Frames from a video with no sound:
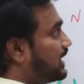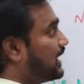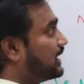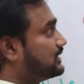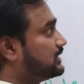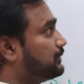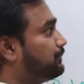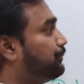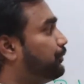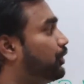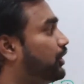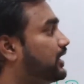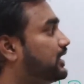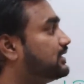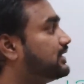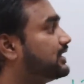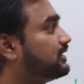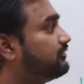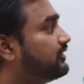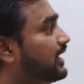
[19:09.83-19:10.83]
other point
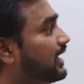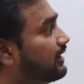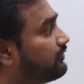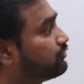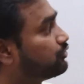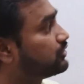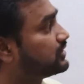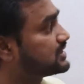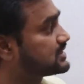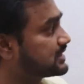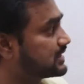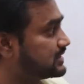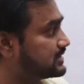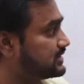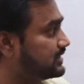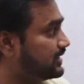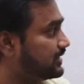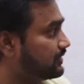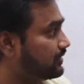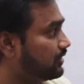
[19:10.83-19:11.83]
that we have to
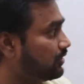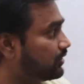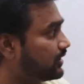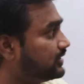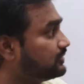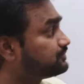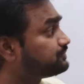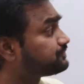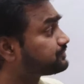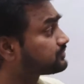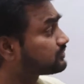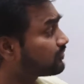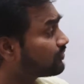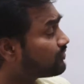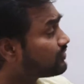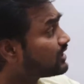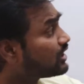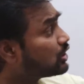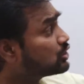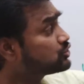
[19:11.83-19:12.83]
discuss here? Okay,
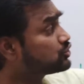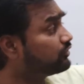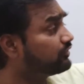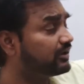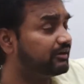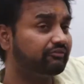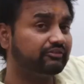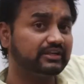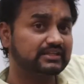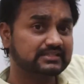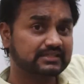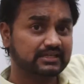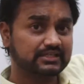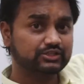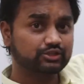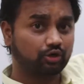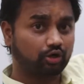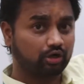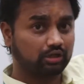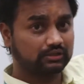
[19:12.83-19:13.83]
so we have
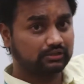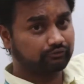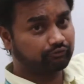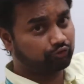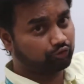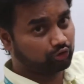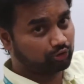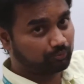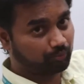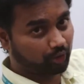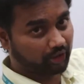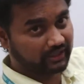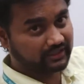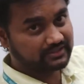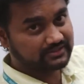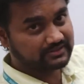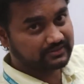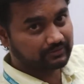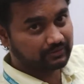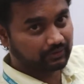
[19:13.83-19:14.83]
discussed all the 4
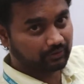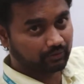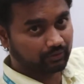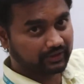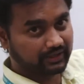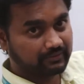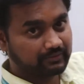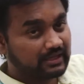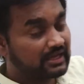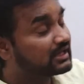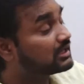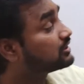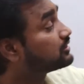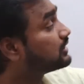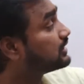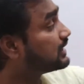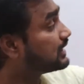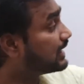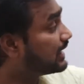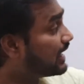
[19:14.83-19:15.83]
points. Okay,
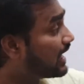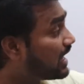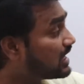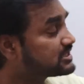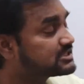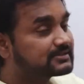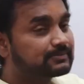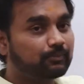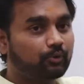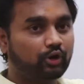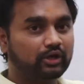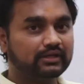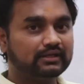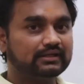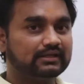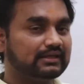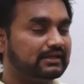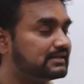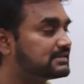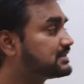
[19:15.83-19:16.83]
the last
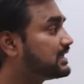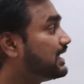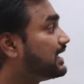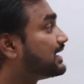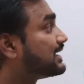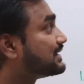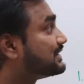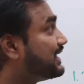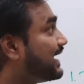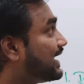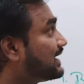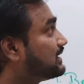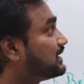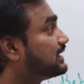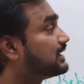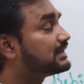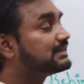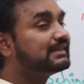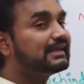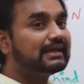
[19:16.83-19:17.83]
point is
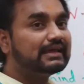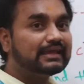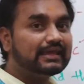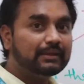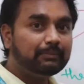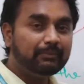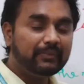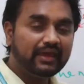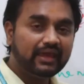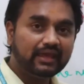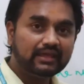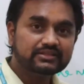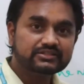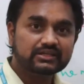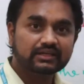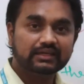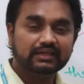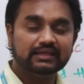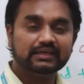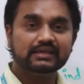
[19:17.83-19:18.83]
that the
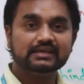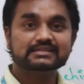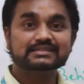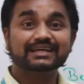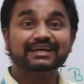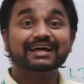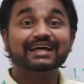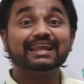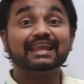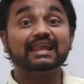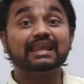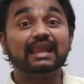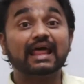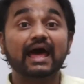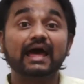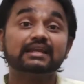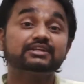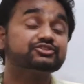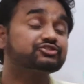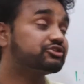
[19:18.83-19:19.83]
image is
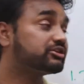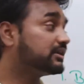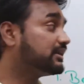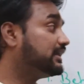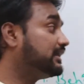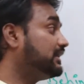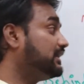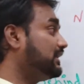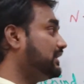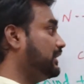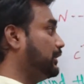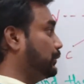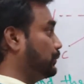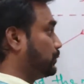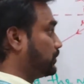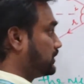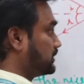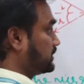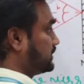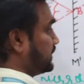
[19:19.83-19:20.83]
laterally
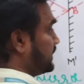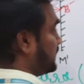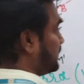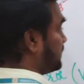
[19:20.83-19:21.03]
inverted.